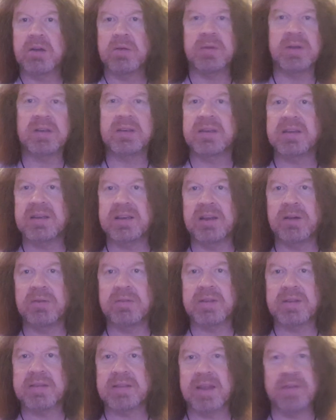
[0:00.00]
Well, you
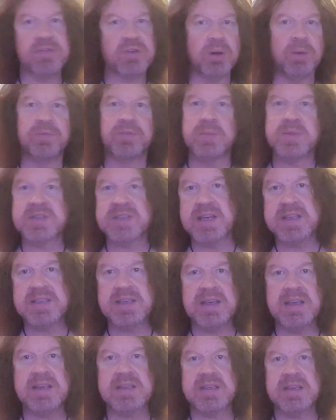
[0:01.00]
know, they've come from
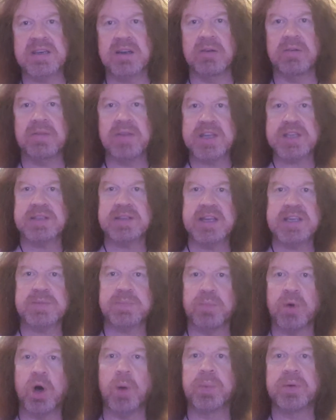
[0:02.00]
cities. You know, this
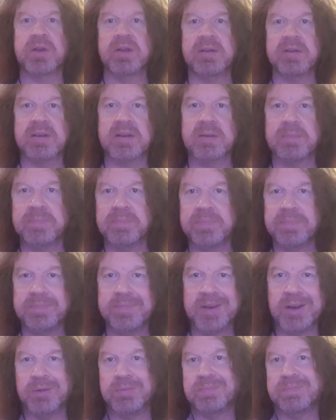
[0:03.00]
this mob can,
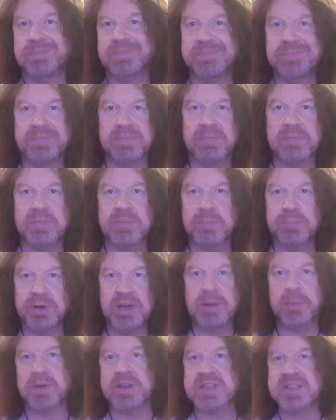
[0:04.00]
you know,
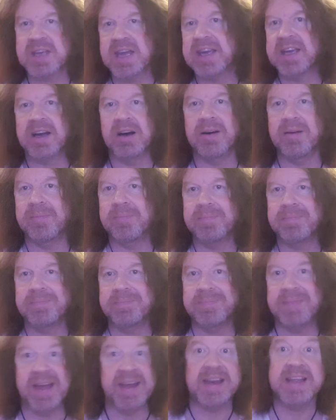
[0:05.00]
pretty much take out
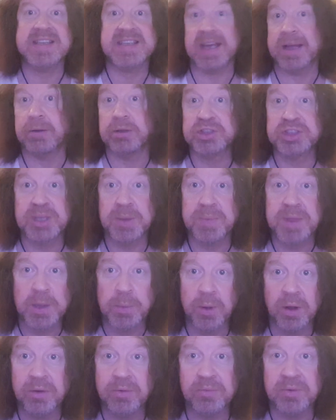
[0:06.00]
any township
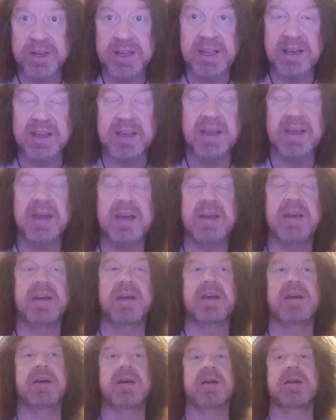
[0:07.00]
they want, really.
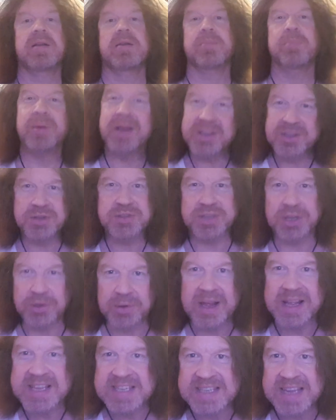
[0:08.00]
But it's just a
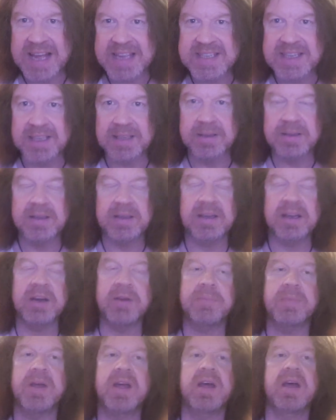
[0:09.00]
great setting, you
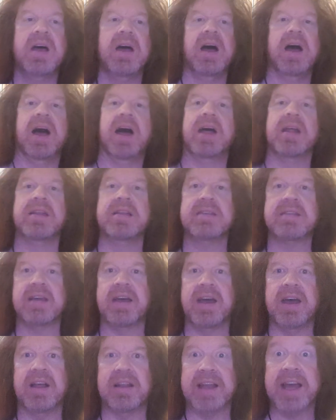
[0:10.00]
know. And
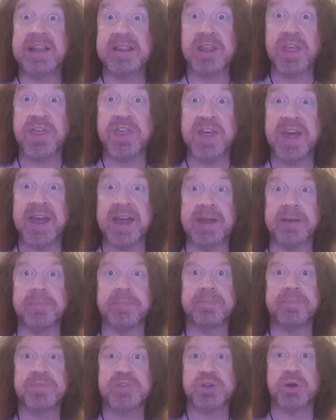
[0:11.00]
uh, like the
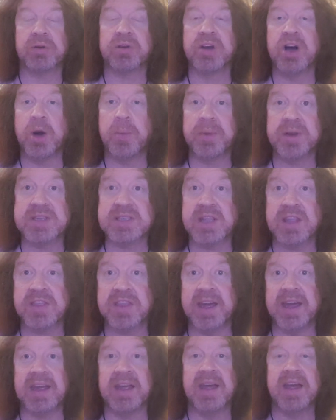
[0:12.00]
thing, John Carpenter's the
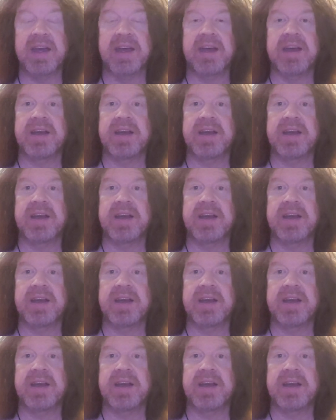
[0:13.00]
thing